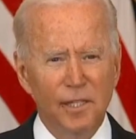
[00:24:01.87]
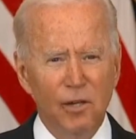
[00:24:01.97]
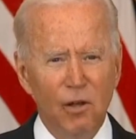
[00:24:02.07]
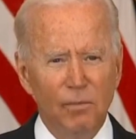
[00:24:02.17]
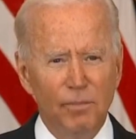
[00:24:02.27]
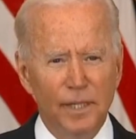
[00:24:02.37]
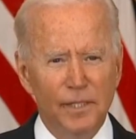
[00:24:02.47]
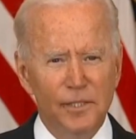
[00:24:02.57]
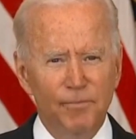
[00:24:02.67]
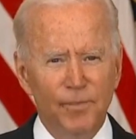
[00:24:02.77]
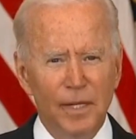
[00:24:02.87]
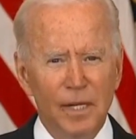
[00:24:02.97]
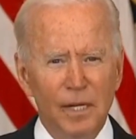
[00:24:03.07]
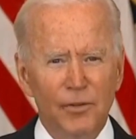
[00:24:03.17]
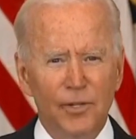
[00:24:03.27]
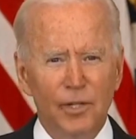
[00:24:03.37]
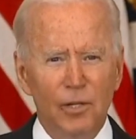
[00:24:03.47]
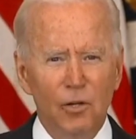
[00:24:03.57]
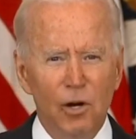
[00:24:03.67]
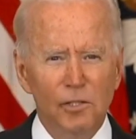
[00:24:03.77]
and Long Beach, the
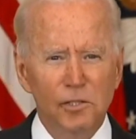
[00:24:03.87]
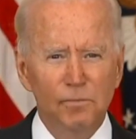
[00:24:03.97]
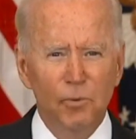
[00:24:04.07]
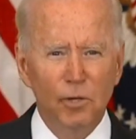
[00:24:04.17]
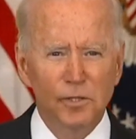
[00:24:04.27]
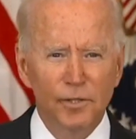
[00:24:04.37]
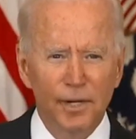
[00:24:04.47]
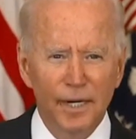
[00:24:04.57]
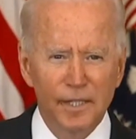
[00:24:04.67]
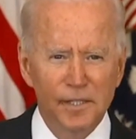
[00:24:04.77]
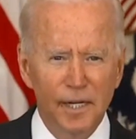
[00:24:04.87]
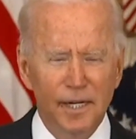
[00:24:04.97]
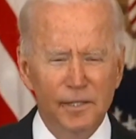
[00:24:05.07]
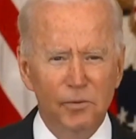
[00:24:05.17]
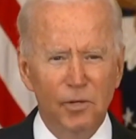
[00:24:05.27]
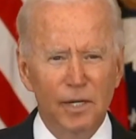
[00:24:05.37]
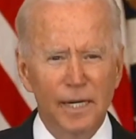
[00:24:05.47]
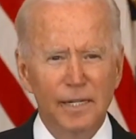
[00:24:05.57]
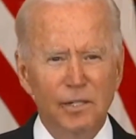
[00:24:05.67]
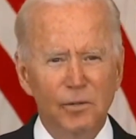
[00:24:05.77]
largest ports in the United States, where
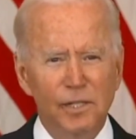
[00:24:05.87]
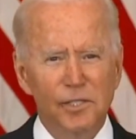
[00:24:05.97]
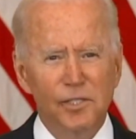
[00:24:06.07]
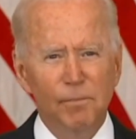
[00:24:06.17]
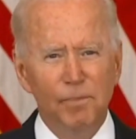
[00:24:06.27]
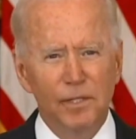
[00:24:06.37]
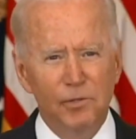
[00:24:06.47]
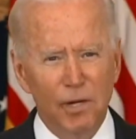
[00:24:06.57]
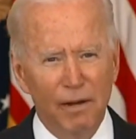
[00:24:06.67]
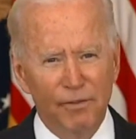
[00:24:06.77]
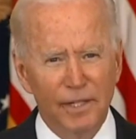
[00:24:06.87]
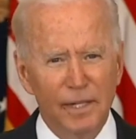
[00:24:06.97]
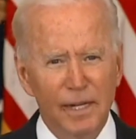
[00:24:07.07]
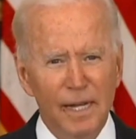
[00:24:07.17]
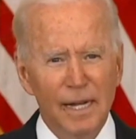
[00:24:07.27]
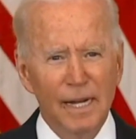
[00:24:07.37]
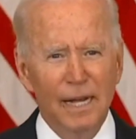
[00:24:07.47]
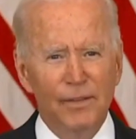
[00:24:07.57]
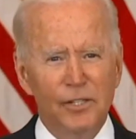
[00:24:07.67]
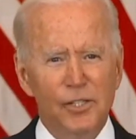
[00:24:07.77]
increased shipping traffic
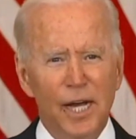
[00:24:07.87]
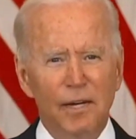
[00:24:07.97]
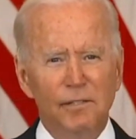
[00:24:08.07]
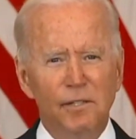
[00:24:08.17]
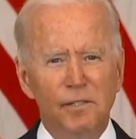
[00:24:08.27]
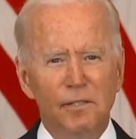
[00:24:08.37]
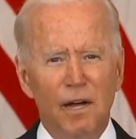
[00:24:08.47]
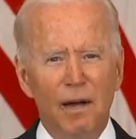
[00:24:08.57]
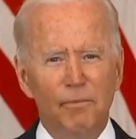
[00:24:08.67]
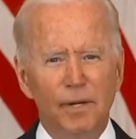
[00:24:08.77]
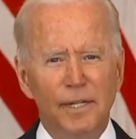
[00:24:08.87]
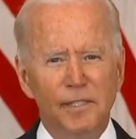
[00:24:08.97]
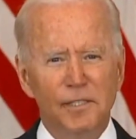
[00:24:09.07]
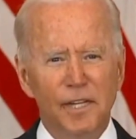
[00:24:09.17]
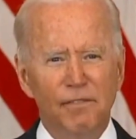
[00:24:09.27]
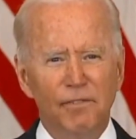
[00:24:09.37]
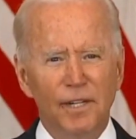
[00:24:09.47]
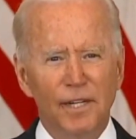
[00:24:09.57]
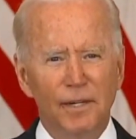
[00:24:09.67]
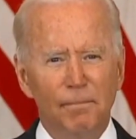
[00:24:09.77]
and the challenges of operating
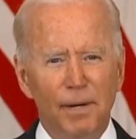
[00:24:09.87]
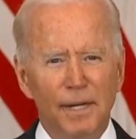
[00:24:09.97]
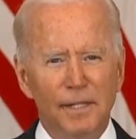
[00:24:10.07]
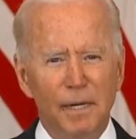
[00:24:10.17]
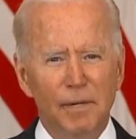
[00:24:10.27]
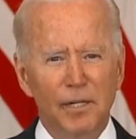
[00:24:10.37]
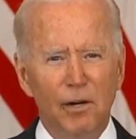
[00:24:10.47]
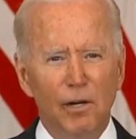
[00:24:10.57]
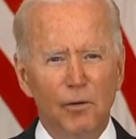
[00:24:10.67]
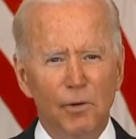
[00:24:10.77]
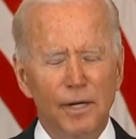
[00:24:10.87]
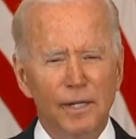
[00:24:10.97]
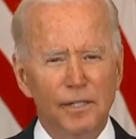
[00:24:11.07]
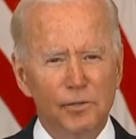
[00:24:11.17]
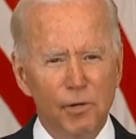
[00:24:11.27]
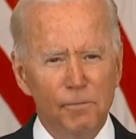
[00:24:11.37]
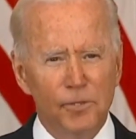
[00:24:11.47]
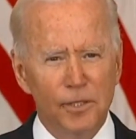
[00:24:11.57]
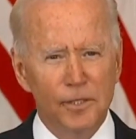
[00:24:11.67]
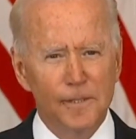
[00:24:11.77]
safely in a pandemic are creating
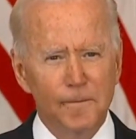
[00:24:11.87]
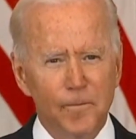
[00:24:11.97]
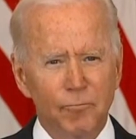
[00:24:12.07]
disruptions.